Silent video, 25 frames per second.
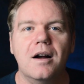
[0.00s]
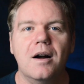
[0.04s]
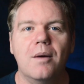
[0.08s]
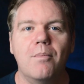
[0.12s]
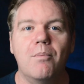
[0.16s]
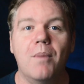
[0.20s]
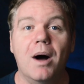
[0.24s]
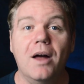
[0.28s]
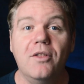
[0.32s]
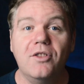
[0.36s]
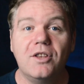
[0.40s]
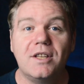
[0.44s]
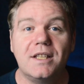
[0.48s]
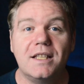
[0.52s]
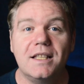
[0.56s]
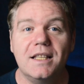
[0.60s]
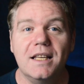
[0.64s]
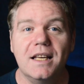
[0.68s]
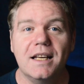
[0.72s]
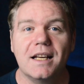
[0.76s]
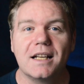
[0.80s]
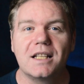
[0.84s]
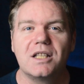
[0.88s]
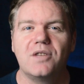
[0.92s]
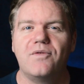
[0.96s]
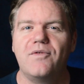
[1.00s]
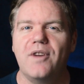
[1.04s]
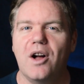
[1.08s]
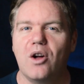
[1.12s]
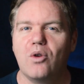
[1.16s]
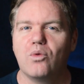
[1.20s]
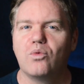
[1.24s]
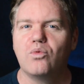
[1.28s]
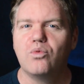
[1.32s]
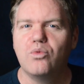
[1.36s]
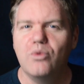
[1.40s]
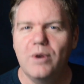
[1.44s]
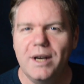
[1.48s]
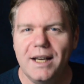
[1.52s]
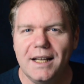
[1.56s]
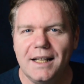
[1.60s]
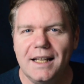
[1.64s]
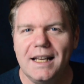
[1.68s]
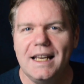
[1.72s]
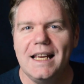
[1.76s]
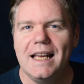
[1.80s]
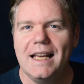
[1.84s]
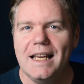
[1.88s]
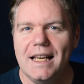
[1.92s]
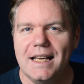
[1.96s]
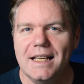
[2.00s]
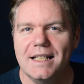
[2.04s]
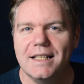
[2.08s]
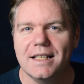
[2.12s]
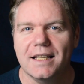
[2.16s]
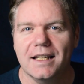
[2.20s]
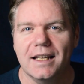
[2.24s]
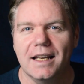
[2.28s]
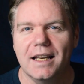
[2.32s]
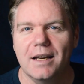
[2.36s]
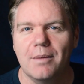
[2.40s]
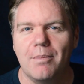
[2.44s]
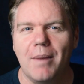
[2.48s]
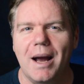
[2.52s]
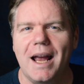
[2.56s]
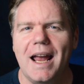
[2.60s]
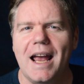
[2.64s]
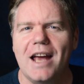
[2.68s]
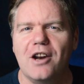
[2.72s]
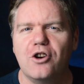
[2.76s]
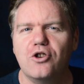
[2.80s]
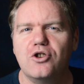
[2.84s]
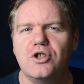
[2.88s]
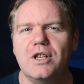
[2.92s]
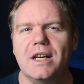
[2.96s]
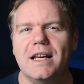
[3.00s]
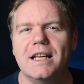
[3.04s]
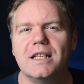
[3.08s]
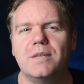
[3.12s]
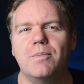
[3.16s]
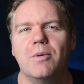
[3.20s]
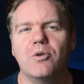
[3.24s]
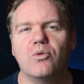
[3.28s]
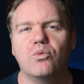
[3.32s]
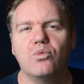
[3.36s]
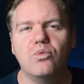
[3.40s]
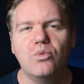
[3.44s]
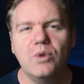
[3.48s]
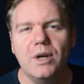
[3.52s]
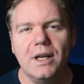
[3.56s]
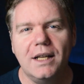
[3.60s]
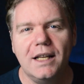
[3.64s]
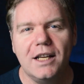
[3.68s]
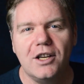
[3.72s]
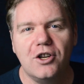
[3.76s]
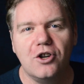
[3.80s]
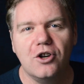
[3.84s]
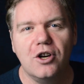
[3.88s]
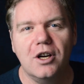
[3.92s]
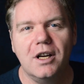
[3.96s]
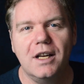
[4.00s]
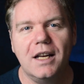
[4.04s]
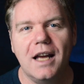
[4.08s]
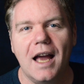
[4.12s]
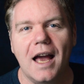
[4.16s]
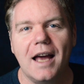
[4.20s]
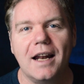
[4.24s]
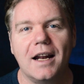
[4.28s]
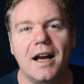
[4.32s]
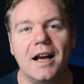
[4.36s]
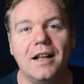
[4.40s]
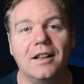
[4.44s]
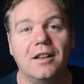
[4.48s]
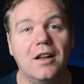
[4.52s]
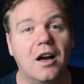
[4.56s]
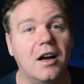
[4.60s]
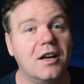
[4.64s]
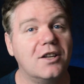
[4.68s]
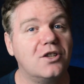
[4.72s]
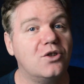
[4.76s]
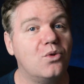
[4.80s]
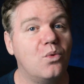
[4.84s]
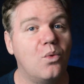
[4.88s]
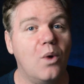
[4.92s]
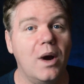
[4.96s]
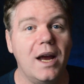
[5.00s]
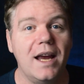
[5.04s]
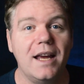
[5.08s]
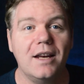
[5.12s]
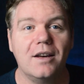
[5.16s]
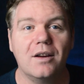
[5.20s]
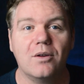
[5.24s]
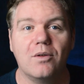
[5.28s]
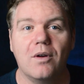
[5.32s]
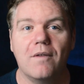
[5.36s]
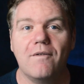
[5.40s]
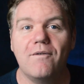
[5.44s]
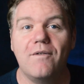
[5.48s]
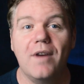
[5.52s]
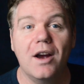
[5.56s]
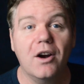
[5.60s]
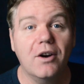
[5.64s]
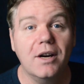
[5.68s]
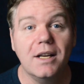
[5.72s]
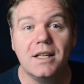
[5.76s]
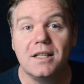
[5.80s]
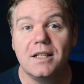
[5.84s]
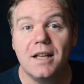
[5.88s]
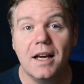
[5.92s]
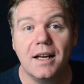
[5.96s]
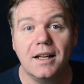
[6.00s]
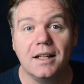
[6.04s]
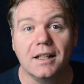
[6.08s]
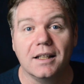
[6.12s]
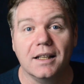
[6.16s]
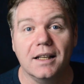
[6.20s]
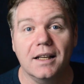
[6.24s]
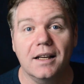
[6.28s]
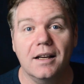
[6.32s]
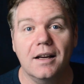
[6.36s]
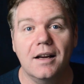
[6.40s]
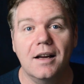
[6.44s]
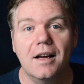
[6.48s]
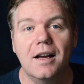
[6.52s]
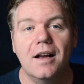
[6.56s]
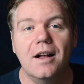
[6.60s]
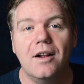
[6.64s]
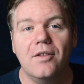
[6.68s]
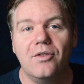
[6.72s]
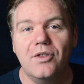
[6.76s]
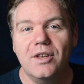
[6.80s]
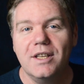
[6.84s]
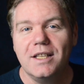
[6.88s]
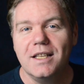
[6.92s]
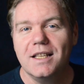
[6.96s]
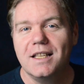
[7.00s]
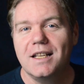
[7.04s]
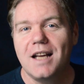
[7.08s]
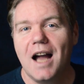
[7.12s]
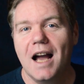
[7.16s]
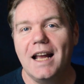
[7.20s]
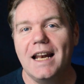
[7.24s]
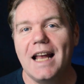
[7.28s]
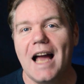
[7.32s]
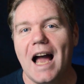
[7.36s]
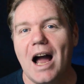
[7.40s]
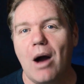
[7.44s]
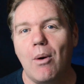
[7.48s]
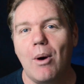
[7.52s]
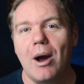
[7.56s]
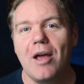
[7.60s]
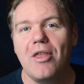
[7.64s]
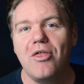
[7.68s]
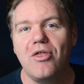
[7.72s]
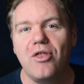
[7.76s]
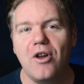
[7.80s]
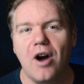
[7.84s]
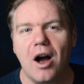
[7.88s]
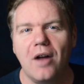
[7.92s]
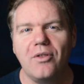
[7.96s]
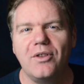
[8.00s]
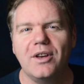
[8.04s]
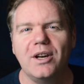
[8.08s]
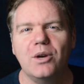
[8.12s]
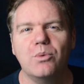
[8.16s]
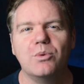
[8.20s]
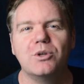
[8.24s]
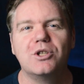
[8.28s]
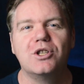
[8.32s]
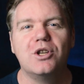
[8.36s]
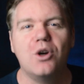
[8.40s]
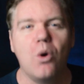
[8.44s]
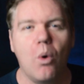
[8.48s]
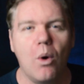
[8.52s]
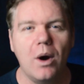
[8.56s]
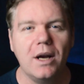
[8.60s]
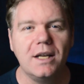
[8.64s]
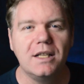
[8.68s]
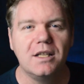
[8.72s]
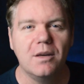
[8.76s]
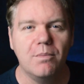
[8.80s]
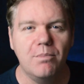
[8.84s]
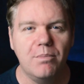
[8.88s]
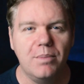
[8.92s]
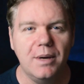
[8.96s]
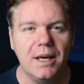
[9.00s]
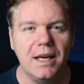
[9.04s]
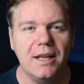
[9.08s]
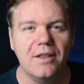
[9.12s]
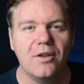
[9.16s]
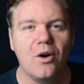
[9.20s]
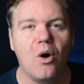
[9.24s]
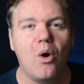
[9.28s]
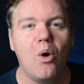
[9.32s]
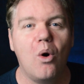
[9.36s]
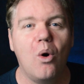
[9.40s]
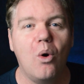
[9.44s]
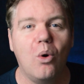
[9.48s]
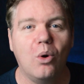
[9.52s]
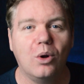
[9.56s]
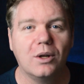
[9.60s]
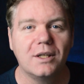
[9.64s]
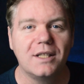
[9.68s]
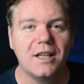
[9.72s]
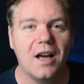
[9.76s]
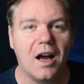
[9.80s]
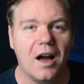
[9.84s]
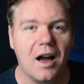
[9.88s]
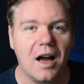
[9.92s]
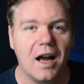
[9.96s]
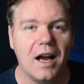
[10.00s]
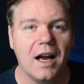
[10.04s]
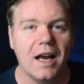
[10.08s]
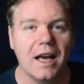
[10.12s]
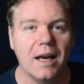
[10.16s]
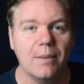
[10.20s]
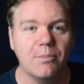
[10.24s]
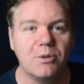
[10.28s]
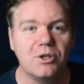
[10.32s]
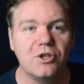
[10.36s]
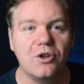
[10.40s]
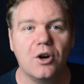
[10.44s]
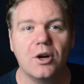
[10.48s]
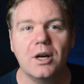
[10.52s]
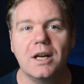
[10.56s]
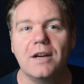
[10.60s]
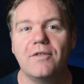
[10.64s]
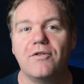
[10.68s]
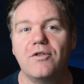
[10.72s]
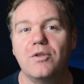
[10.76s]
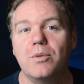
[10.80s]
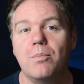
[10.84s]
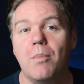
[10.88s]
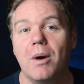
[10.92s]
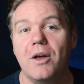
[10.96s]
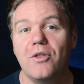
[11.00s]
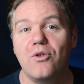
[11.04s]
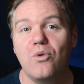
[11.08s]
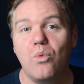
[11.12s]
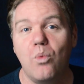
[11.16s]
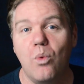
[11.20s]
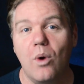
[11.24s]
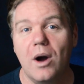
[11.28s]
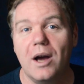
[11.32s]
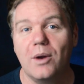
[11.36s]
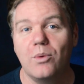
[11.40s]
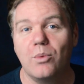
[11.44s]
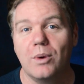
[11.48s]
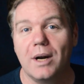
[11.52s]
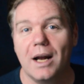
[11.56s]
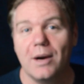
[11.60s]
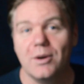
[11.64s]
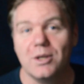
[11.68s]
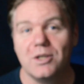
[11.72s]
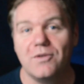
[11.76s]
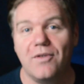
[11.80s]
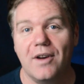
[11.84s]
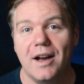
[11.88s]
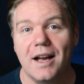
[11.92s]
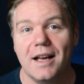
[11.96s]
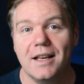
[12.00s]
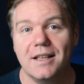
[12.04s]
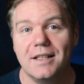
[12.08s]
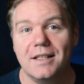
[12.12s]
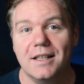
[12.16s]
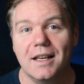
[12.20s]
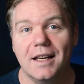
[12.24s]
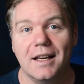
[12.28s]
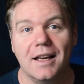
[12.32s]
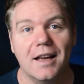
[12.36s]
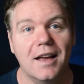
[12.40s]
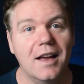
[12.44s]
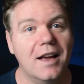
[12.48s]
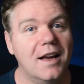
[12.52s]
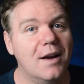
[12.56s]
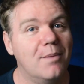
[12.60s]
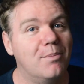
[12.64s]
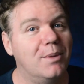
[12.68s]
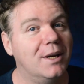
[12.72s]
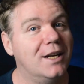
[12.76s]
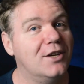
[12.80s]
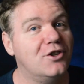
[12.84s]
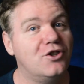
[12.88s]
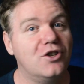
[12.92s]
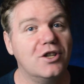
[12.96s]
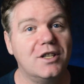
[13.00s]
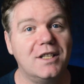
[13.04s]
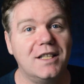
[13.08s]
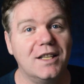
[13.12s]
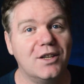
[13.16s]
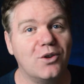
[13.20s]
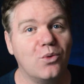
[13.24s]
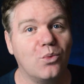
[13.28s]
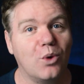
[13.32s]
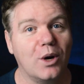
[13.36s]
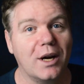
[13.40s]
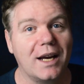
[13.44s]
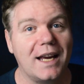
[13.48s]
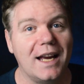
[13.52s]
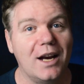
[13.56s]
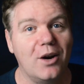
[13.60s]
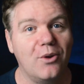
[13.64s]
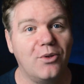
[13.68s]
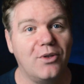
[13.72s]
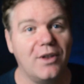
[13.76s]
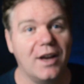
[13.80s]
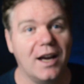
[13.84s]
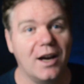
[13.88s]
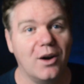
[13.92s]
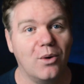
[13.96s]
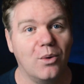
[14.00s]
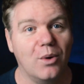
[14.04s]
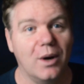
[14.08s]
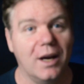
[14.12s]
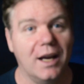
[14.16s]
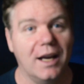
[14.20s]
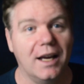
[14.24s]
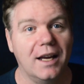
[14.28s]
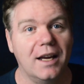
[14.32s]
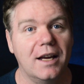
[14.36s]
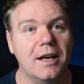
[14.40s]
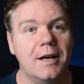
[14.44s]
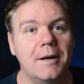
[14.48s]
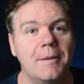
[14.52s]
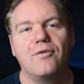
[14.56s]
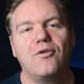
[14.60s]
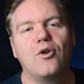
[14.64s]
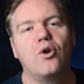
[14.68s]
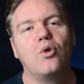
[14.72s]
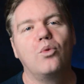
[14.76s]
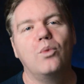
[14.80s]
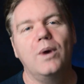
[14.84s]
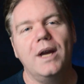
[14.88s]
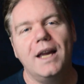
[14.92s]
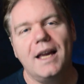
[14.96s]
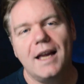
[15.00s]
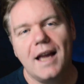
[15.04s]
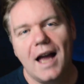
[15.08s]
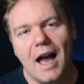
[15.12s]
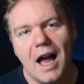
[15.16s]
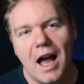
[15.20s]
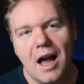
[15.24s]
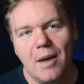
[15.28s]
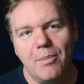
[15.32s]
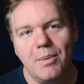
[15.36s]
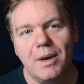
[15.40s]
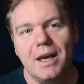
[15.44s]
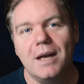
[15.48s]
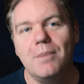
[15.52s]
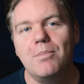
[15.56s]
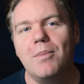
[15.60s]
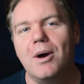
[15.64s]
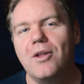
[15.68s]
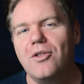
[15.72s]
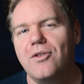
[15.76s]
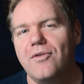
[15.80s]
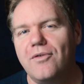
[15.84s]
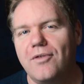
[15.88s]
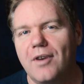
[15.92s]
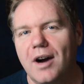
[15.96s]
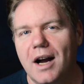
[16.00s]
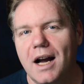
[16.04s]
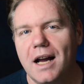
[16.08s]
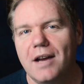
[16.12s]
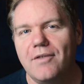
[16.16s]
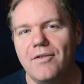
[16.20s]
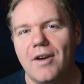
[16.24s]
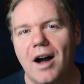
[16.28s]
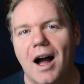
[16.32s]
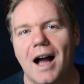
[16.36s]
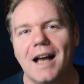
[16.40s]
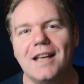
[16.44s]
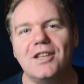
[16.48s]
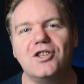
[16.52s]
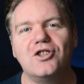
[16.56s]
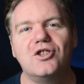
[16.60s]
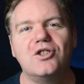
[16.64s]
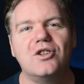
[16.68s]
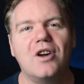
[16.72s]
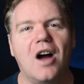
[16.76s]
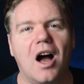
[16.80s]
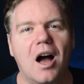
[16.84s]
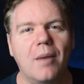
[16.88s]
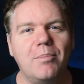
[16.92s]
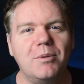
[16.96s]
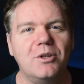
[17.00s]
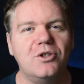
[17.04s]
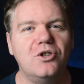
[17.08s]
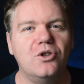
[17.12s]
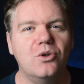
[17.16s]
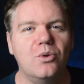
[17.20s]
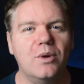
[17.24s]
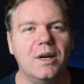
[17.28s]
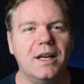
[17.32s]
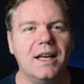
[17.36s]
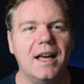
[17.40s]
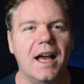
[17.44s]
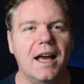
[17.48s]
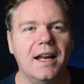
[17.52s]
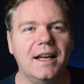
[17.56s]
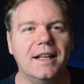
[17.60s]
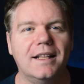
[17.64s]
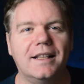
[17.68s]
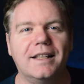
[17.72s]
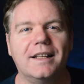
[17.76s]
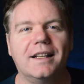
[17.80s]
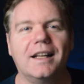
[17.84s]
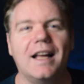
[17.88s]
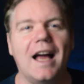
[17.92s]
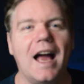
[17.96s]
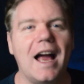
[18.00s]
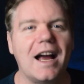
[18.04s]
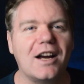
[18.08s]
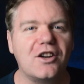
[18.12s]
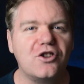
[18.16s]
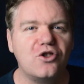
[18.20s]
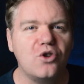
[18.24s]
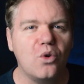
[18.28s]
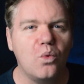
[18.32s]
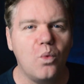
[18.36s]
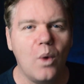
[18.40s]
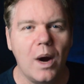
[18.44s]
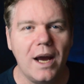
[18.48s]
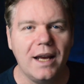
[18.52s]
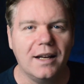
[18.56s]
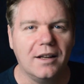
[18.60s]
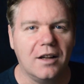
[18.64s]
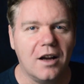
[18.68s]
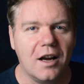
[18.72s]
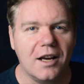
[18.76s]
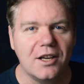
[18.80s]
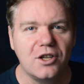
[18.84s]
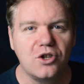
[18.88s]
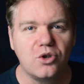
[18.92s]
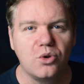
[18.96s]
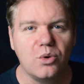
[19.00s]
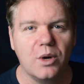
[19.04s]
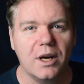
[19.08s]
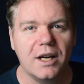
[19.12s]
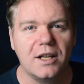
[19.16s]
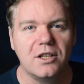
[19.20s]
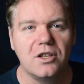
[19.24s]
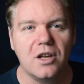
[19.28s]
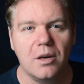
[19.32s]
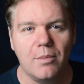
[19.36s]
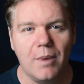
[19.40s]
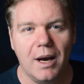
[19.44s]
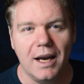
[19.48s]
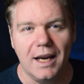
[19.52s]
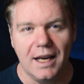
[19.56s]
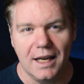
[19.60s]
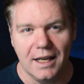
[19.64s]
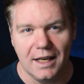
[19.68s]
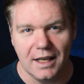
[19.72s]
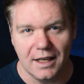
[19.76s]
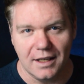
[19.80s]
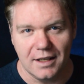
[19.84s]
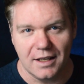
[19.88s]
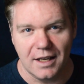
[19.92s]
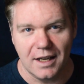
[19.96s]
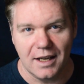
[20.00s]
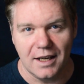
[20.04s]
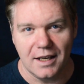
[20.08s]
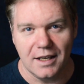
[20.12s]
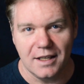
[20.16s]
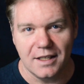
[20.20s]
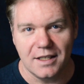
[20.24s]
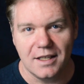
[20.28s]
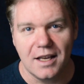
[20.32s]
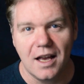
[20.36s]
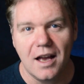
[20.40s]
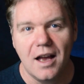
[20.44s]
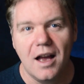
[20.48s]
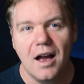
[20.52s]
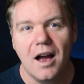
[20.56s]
Month 6 felt really easy. My energy has been really good and I lost weight very steadily. This is kind of how I thought that it was going to be the whole time, starting from month 1 when I was fasting, but it just didn't work out that way. For a recap, in month 5, I stopped doing any little extra weight loss tricks on my eating days.